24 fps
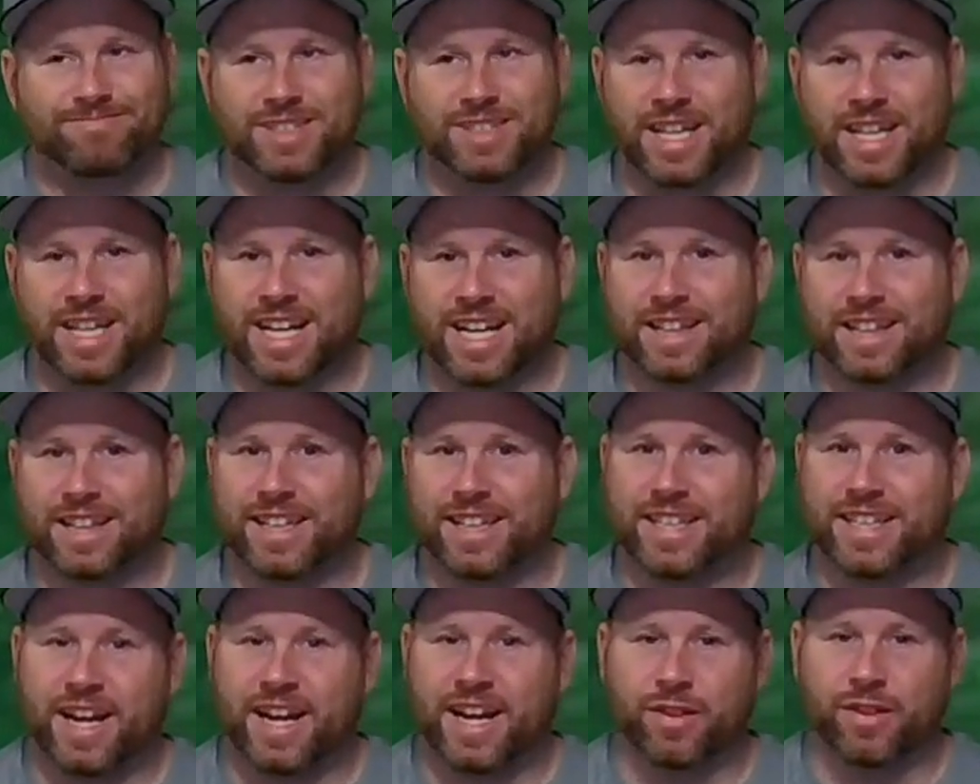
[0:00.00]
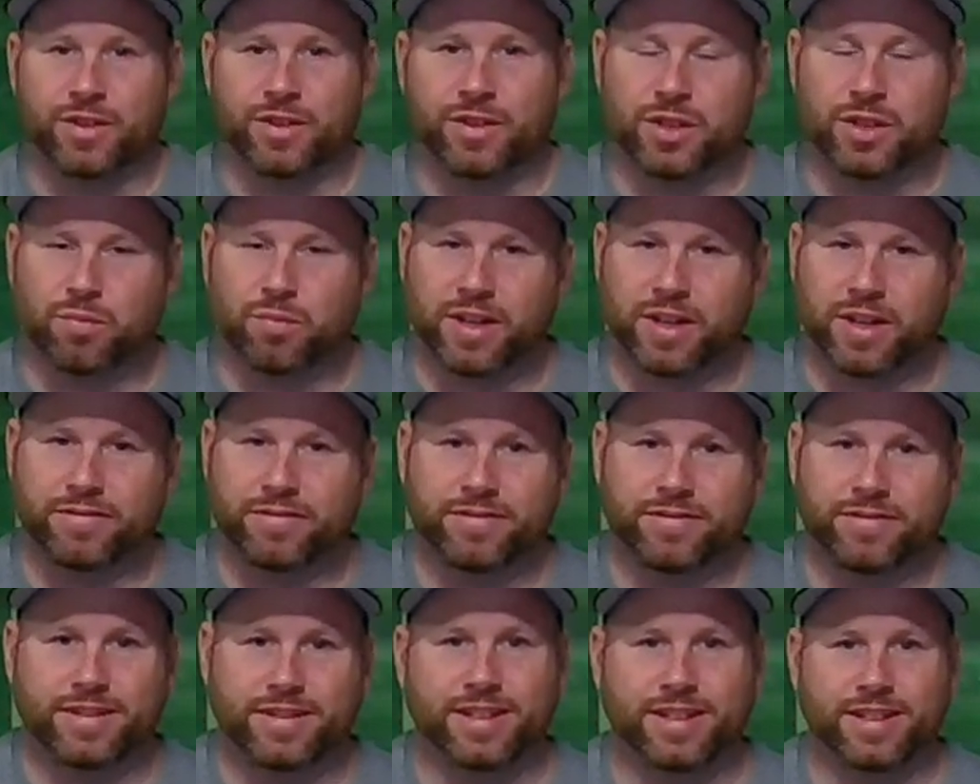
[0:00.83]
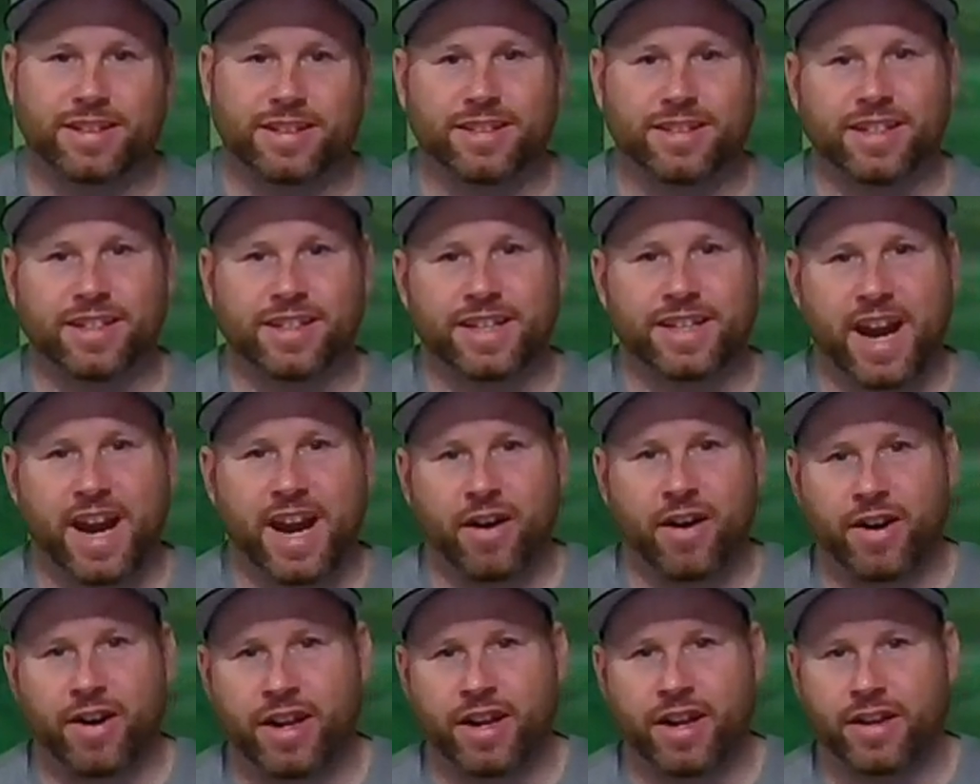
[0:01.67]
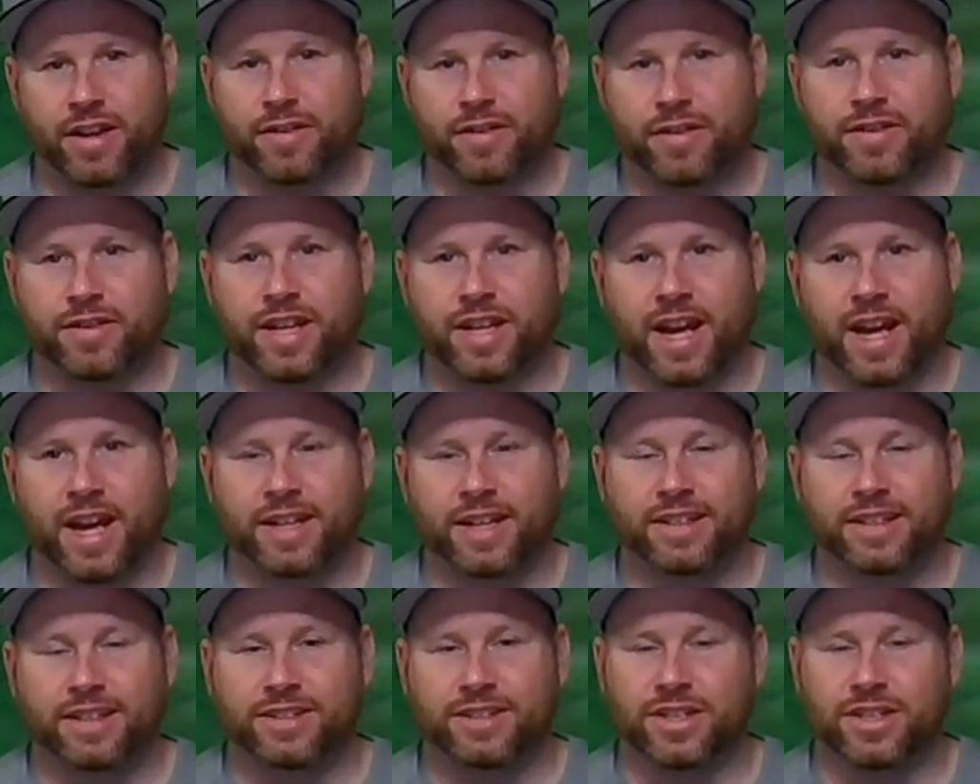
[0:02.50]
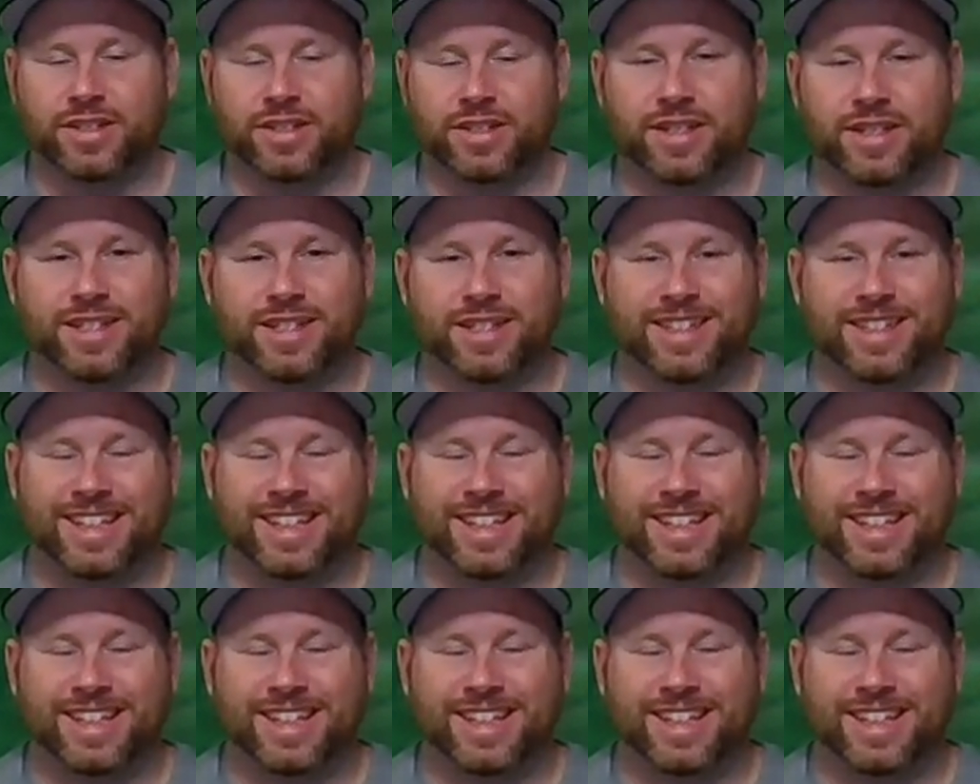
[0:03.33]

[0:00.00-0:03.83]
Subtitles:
you got the Taylor Swift narrative and just,